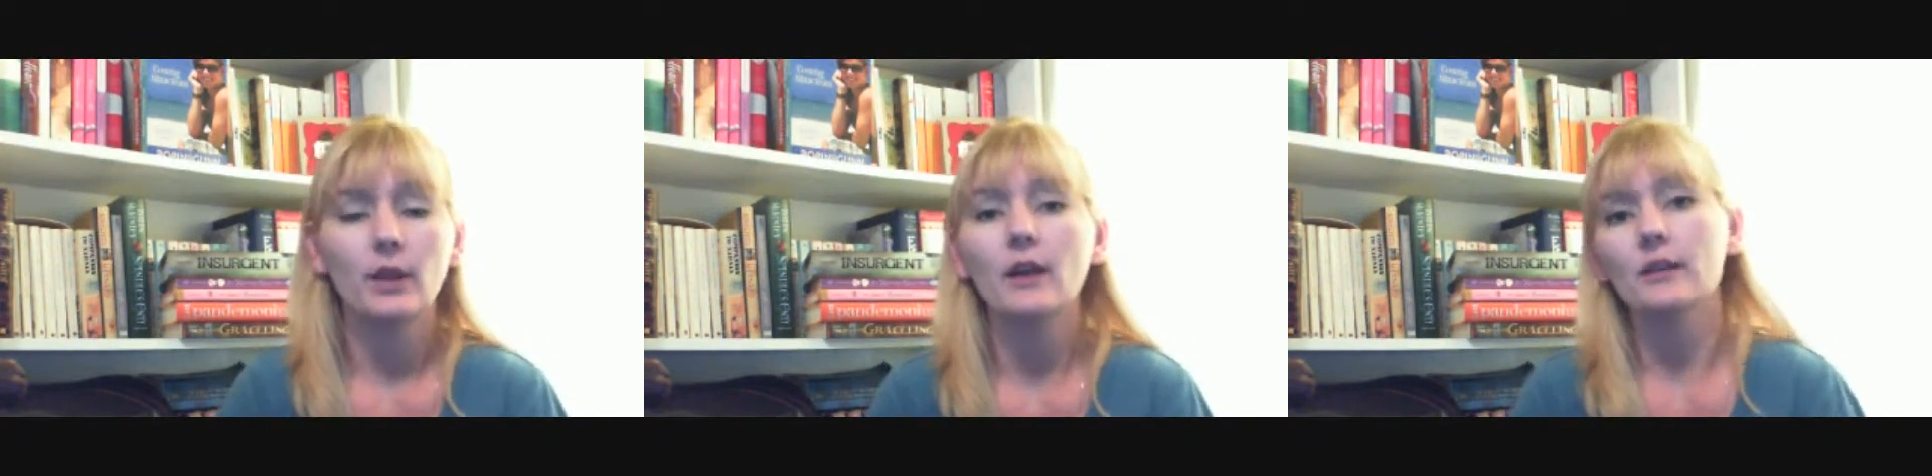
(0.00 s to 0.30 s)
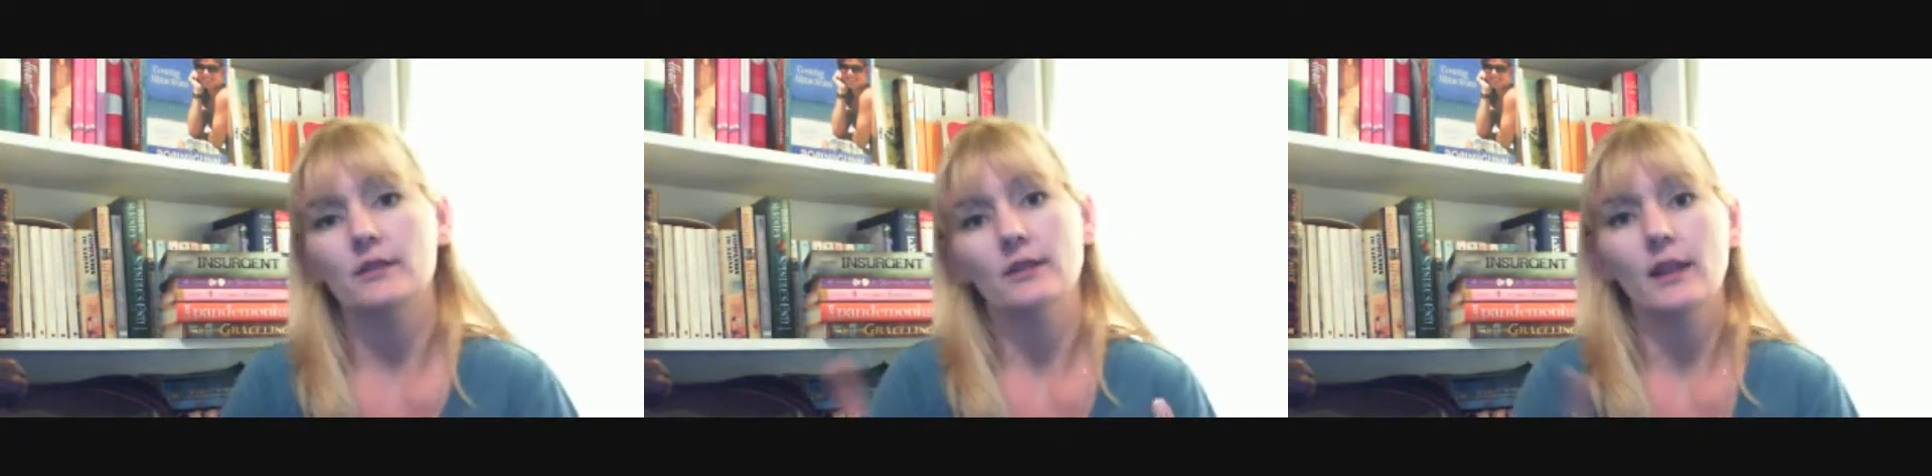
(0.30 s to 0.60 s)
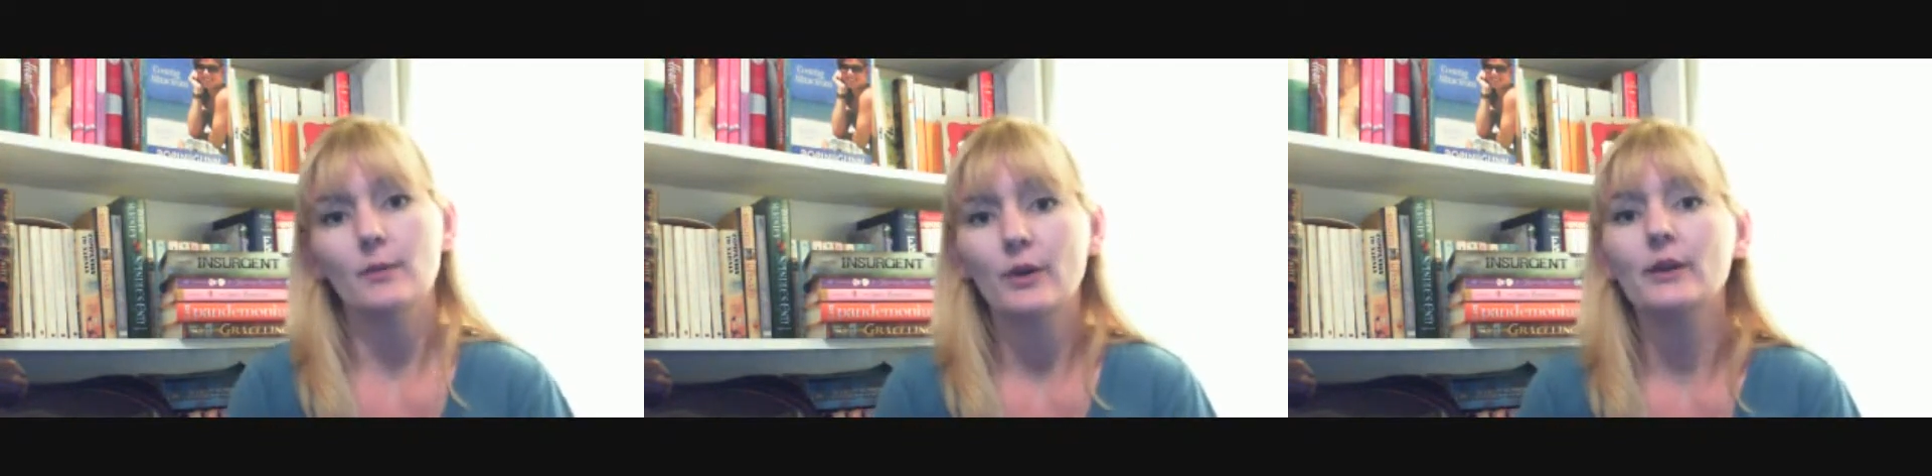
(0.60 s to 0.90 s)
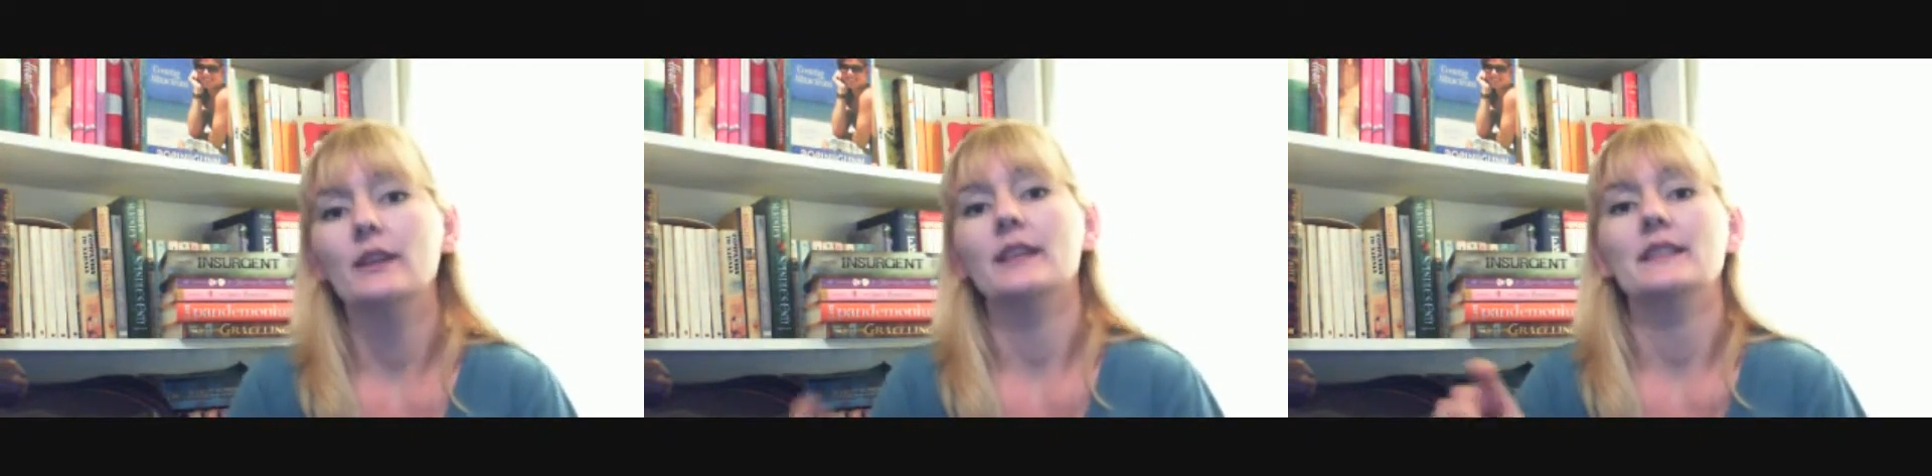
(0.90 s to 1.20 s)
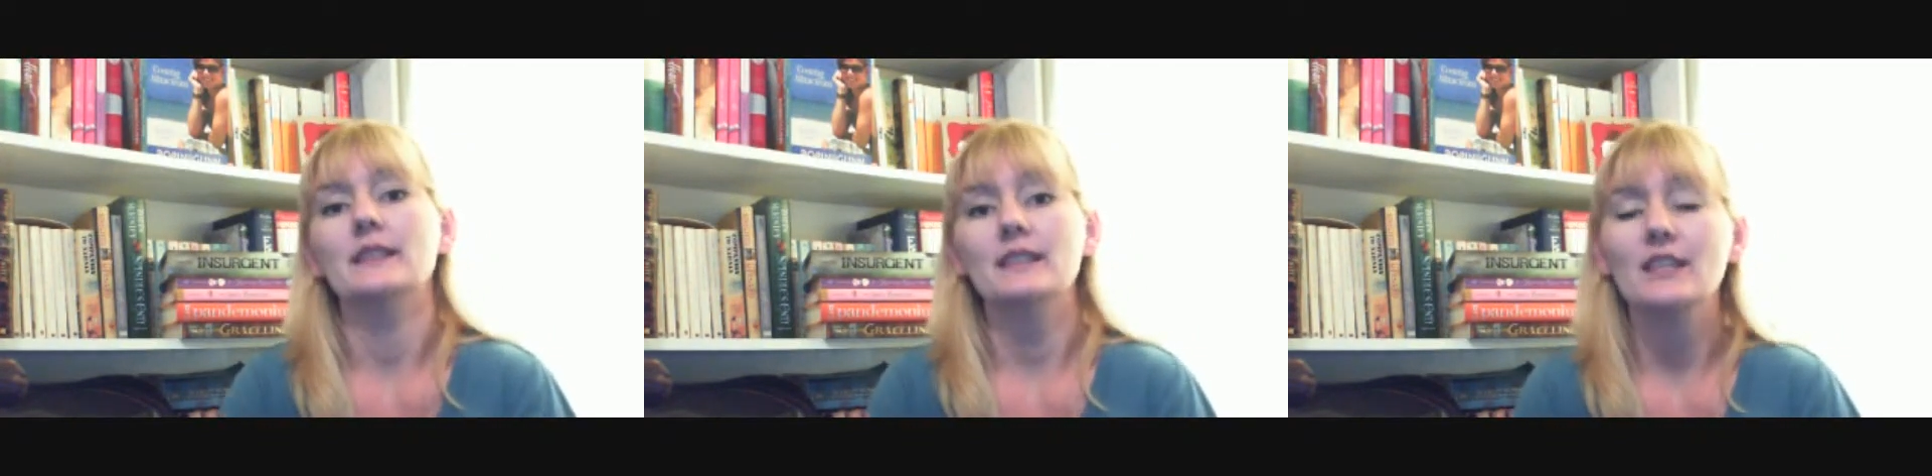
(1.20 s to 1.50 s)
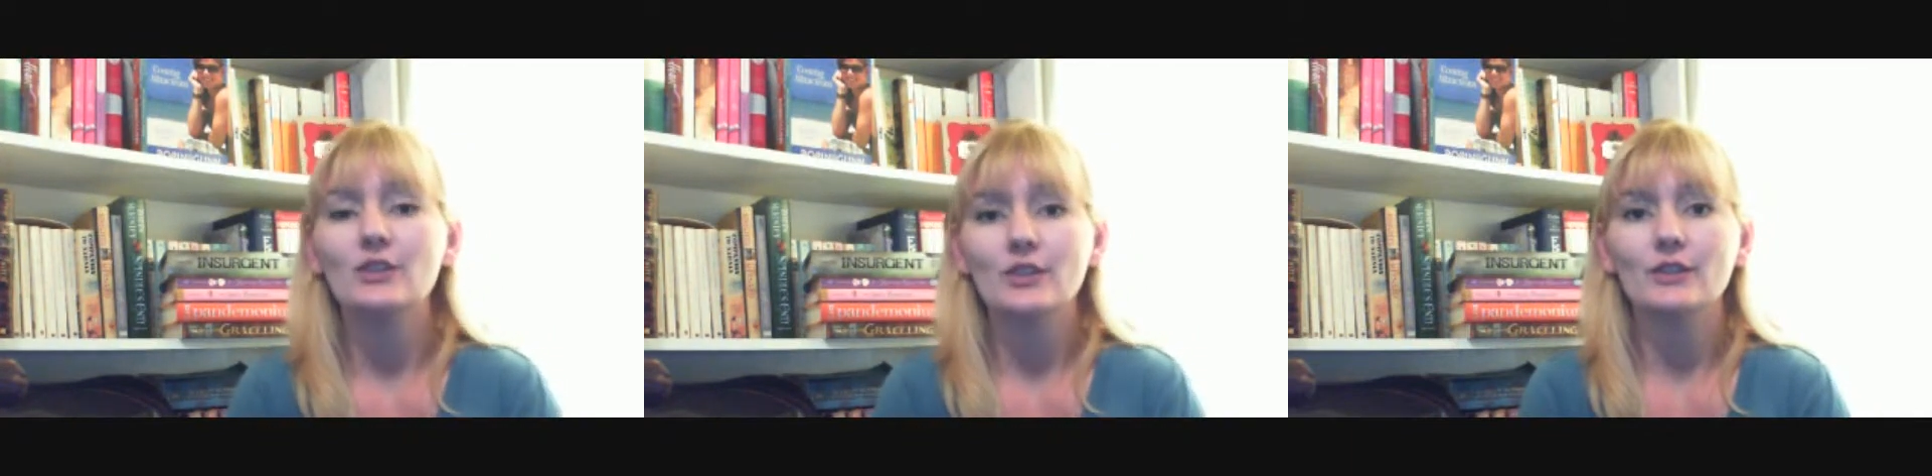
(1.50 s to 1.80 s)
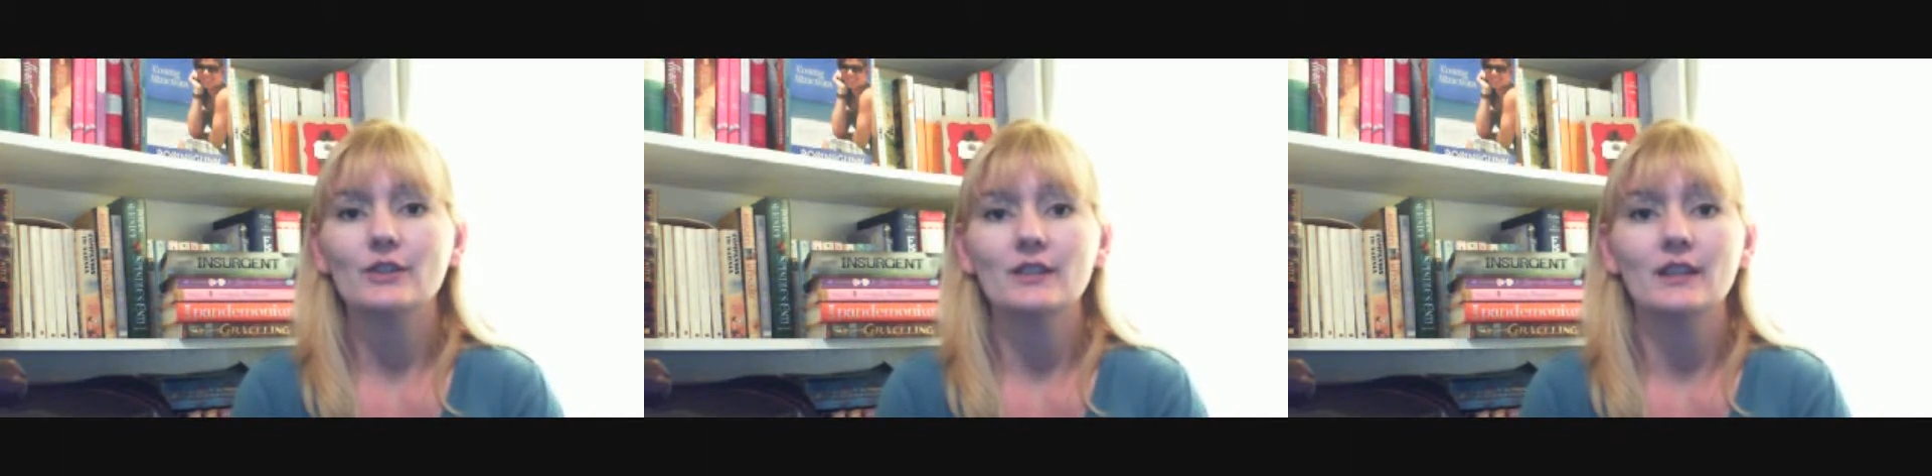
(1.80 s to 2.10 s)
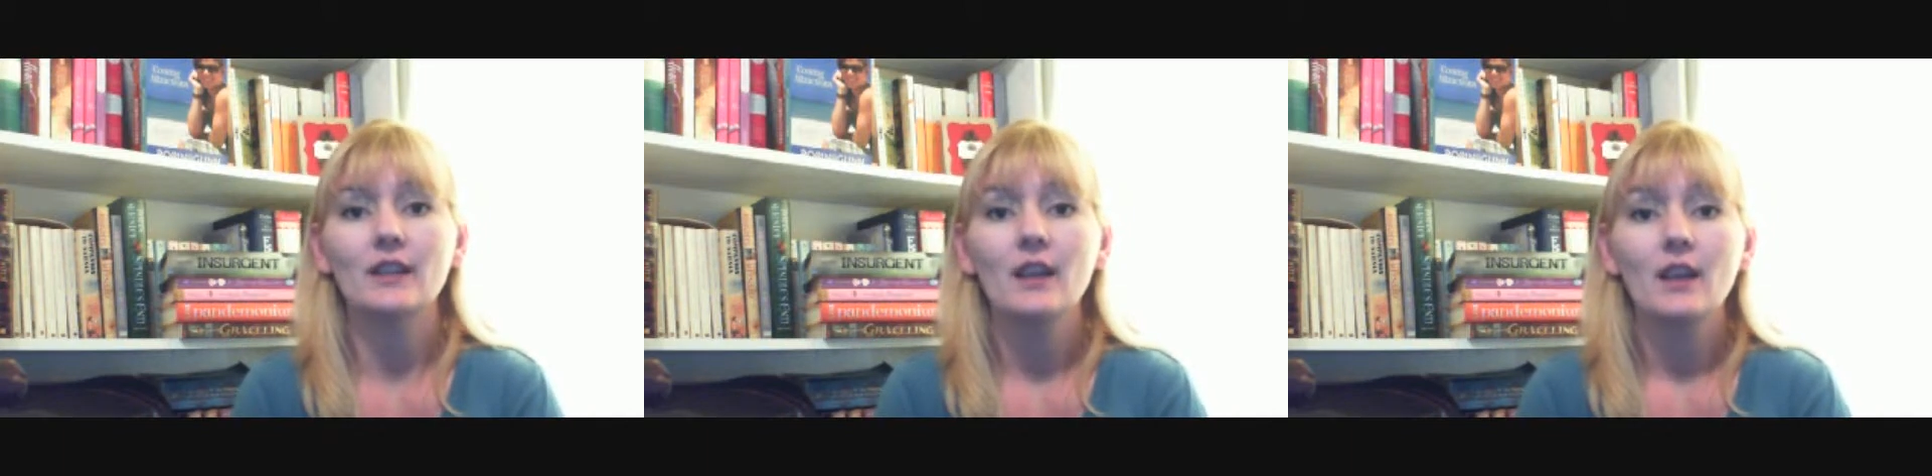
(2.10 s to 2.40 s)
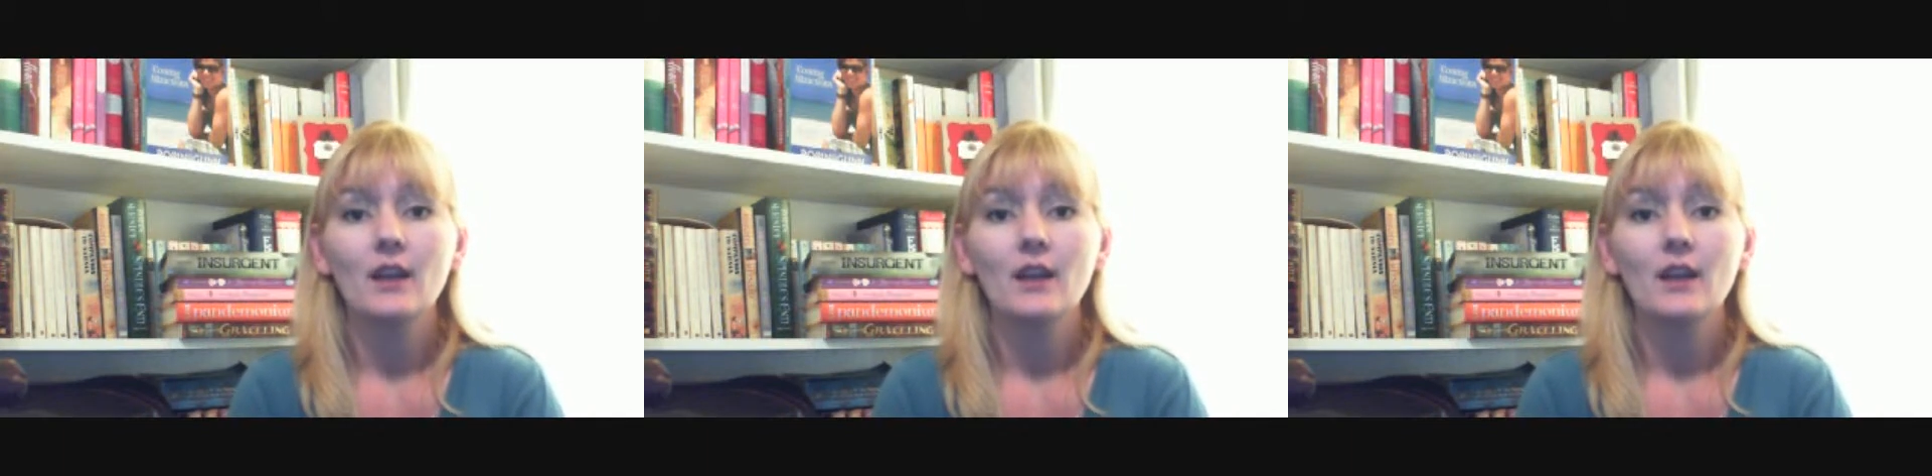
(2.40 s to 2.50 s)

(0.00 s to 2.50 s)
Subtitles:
bloggers and librarians and teachers, and